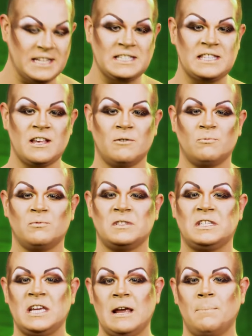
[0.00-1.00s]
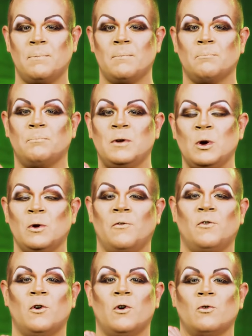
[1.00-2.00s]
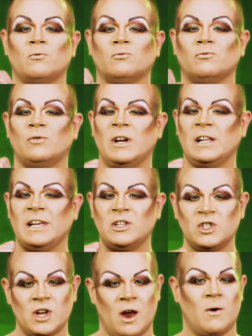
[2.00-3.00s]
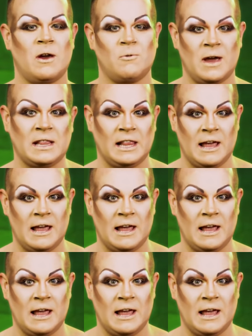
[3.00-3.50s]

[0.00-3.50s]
is the deep, beautiful, really cherry red